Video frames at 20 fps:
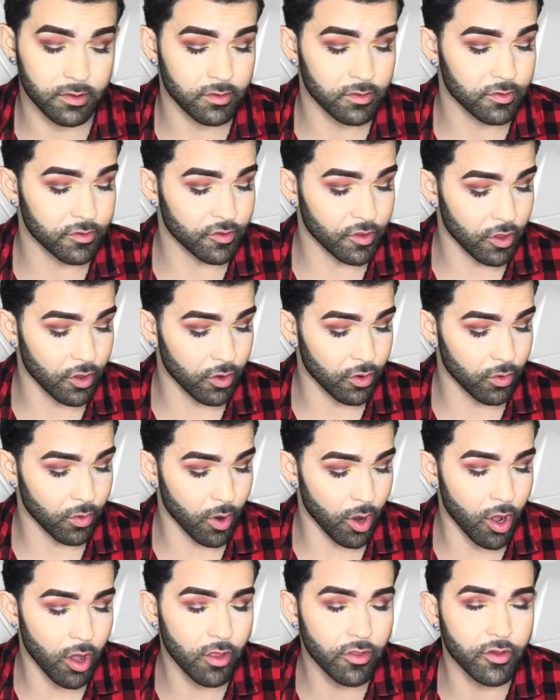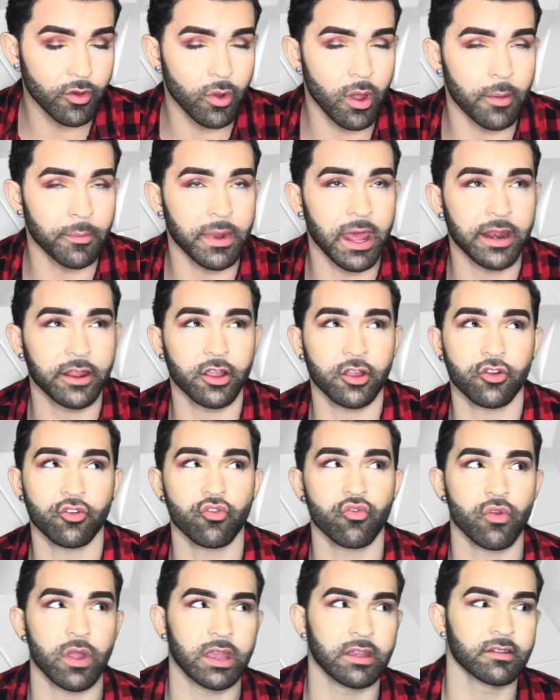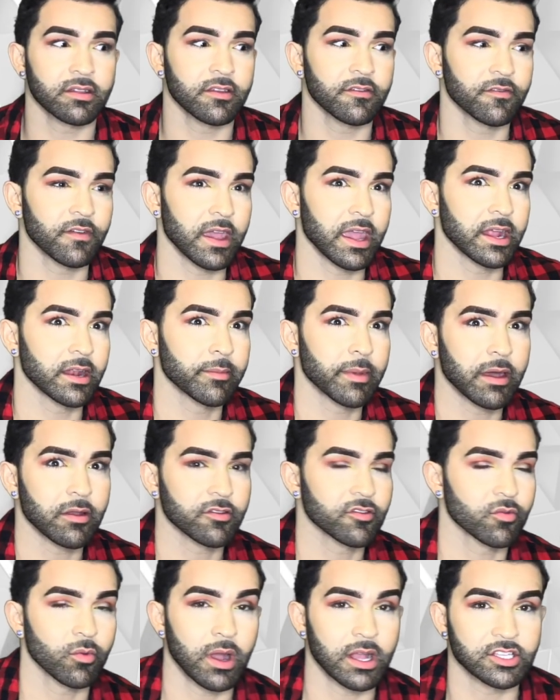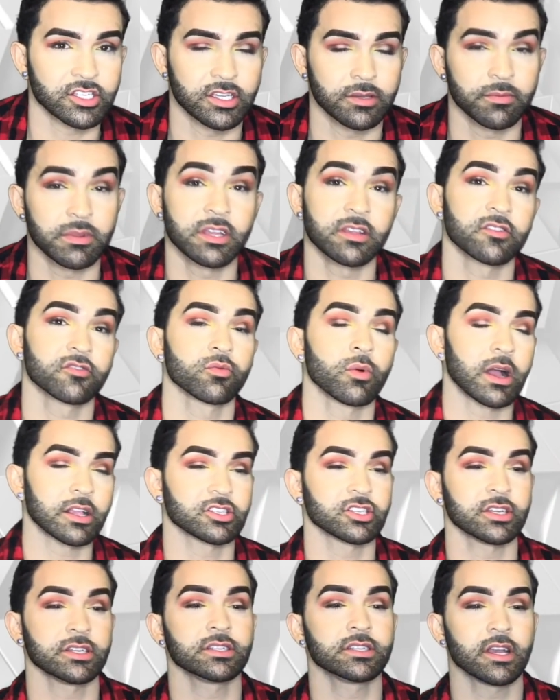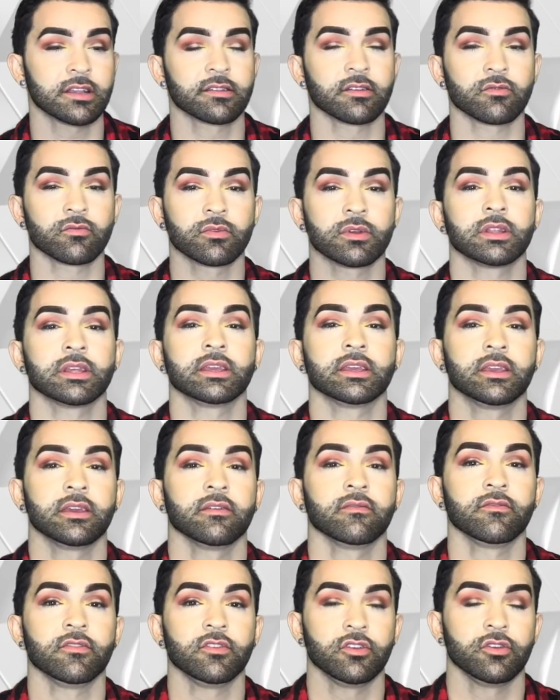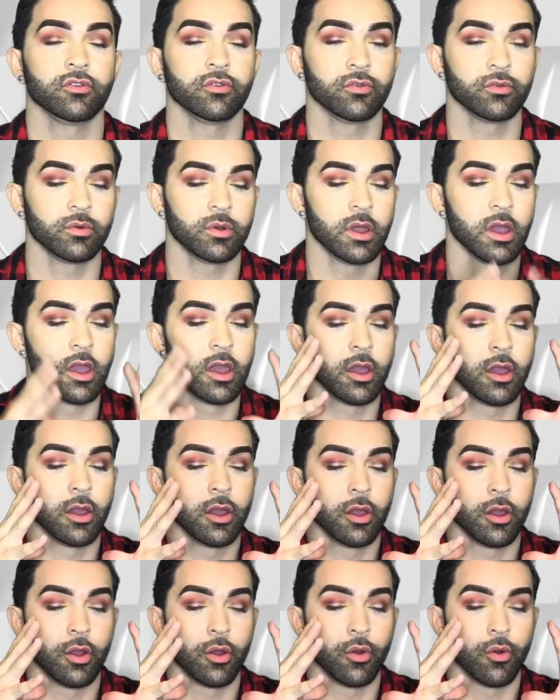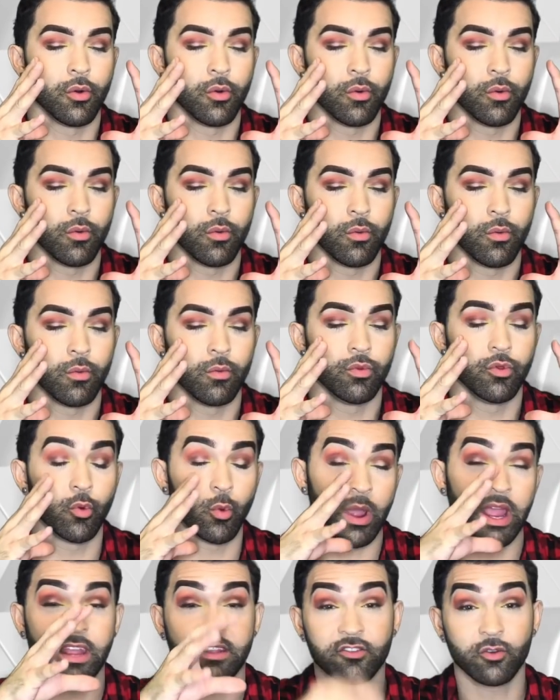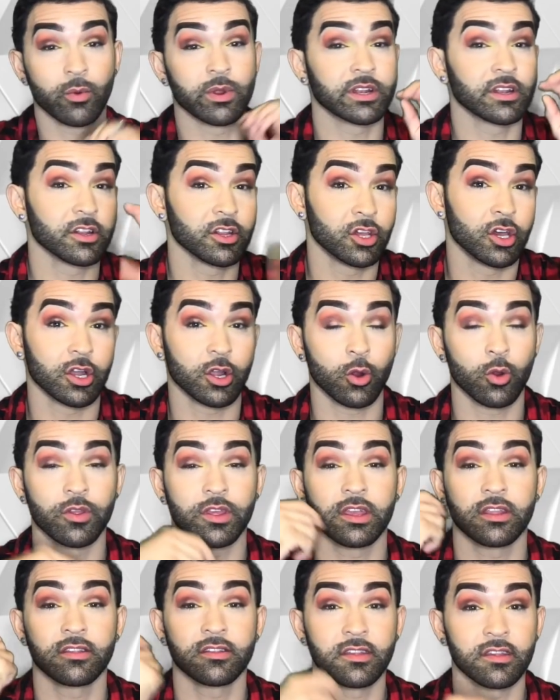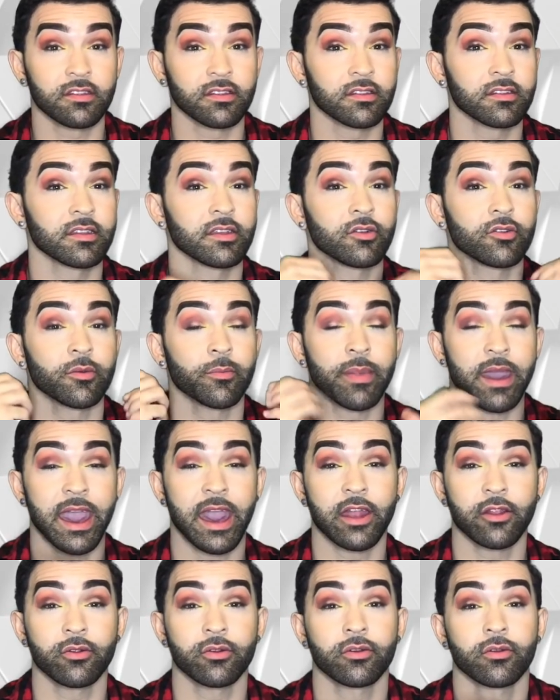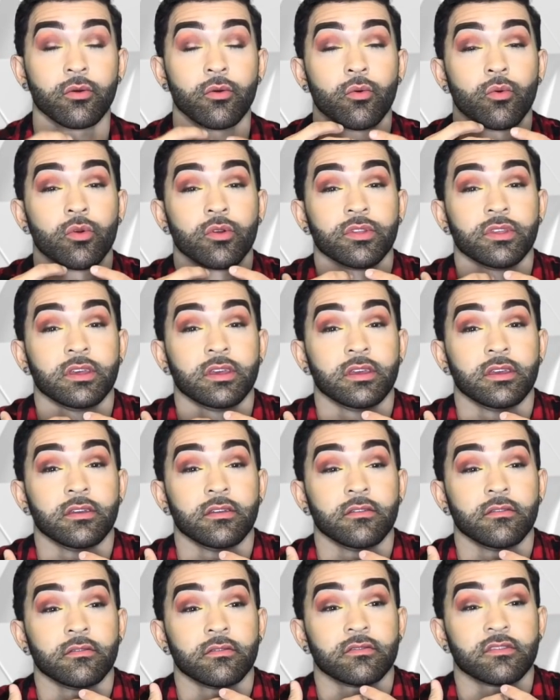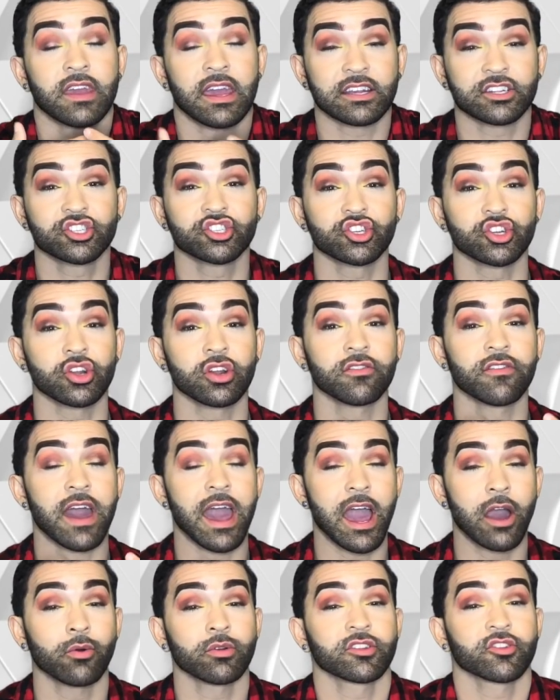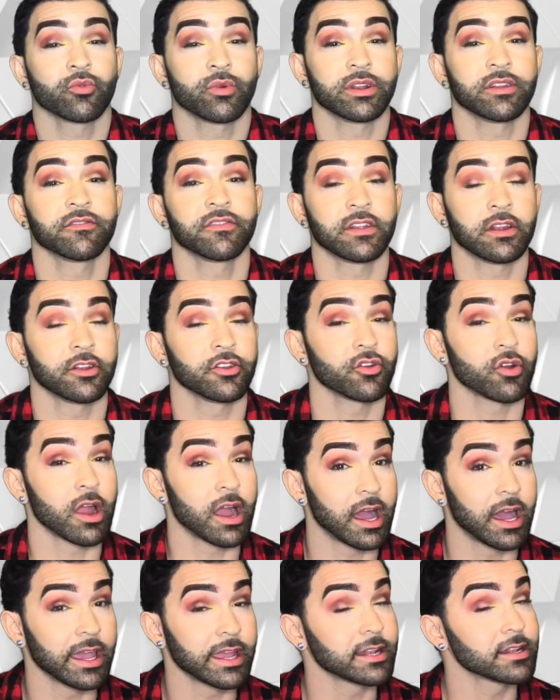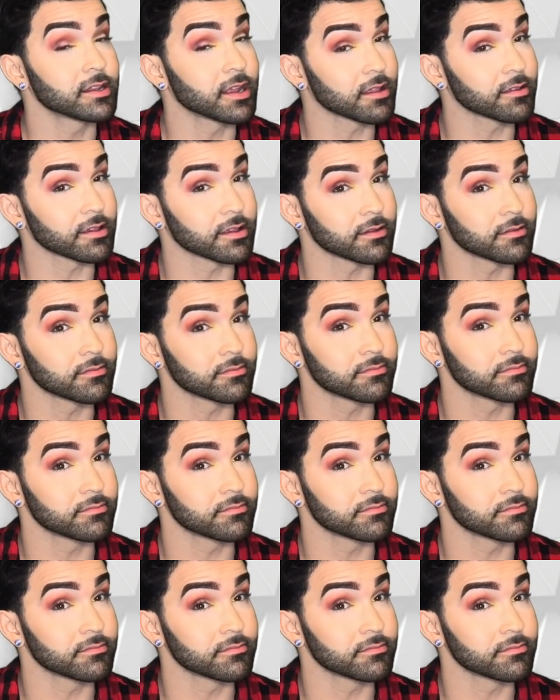So although I'm not a crazy fan about swatching, because swatching doesn't really give you the way it's going to look or the consistency or the pattern or the texture of how it's going to feel on your eye, it doesn't.